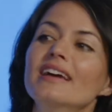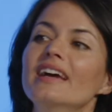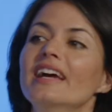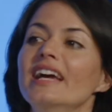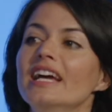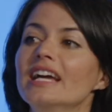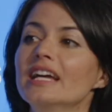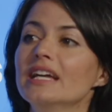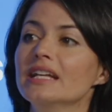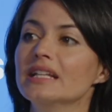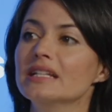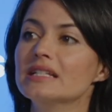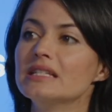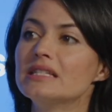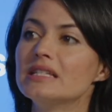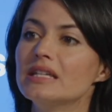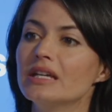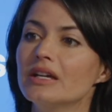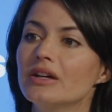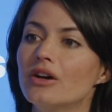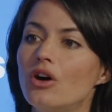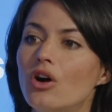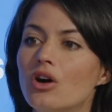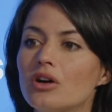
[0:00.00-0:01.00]
and
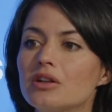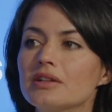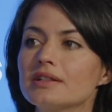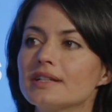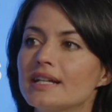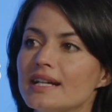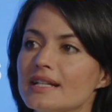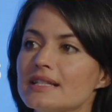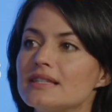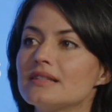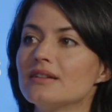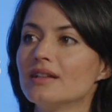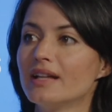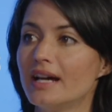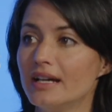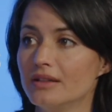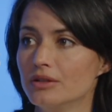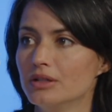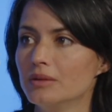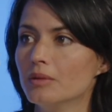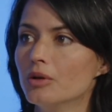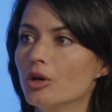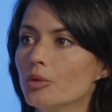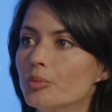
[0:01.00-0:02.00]
Auckland Council had
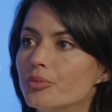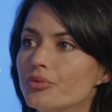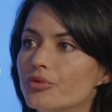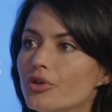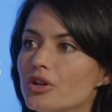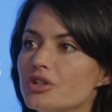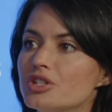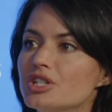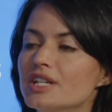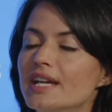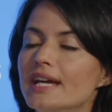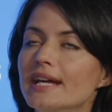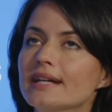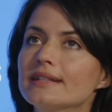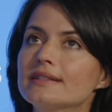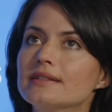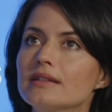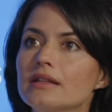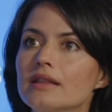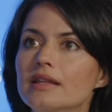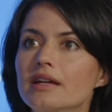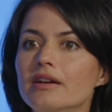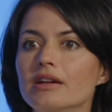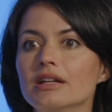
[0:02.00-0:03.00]
a project.
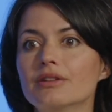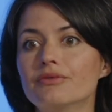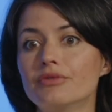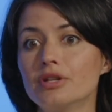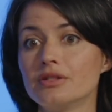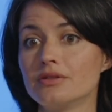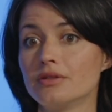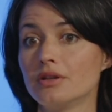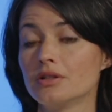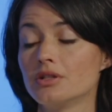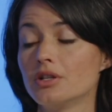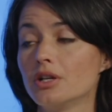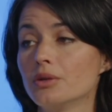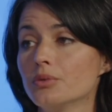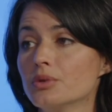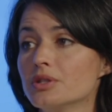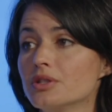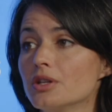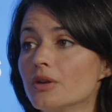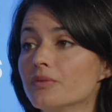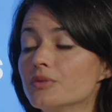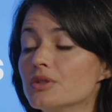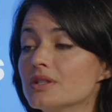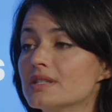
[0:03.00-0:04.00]
Their infrastructure
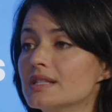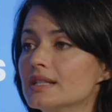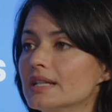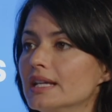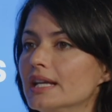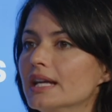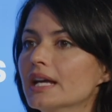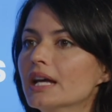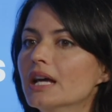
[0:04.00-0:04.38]
was obviously